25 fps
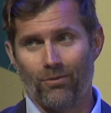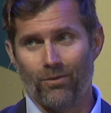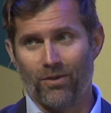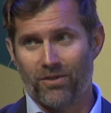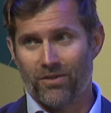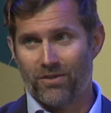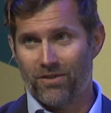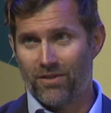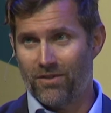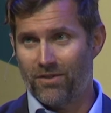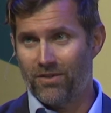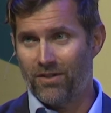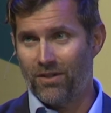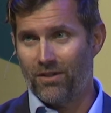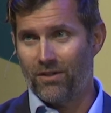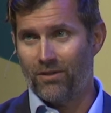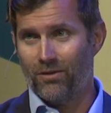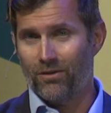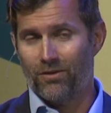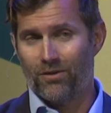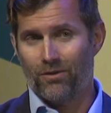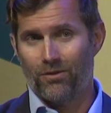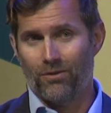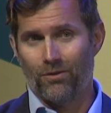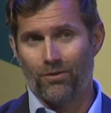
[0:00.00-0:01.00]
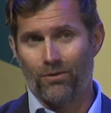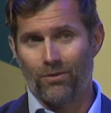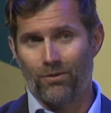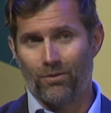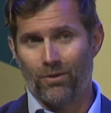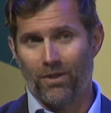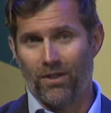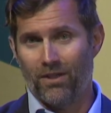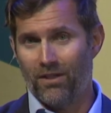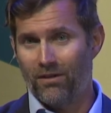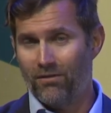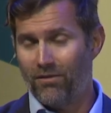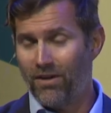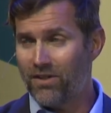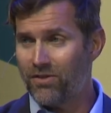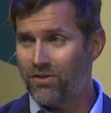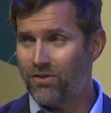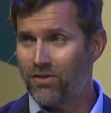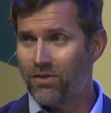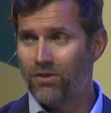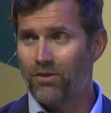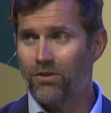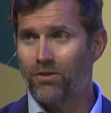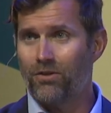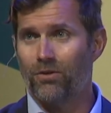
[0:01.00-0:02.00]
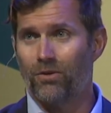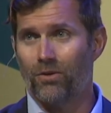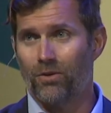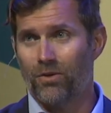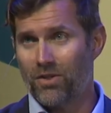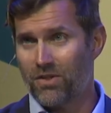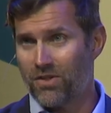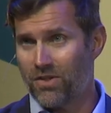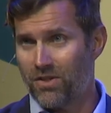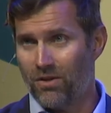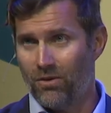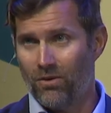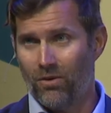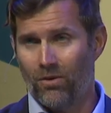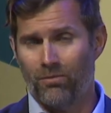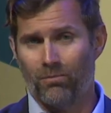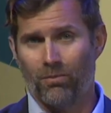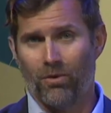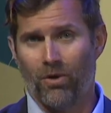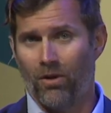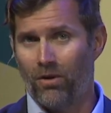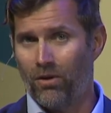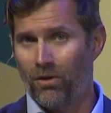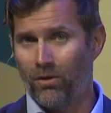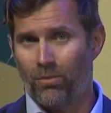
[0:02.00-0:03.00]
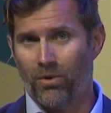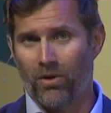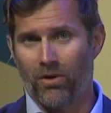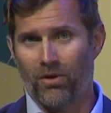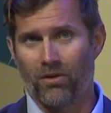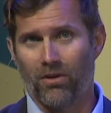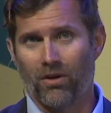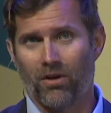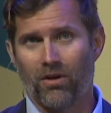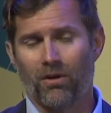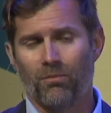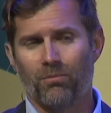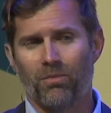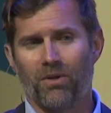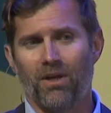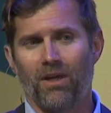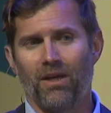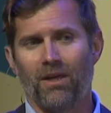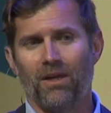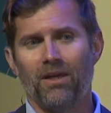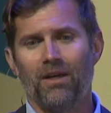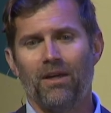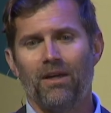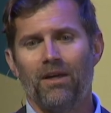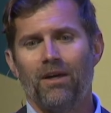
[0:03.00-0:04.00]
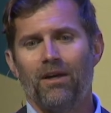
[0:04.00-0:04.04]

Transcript: is to sell to an investor or to sell all or part of the company.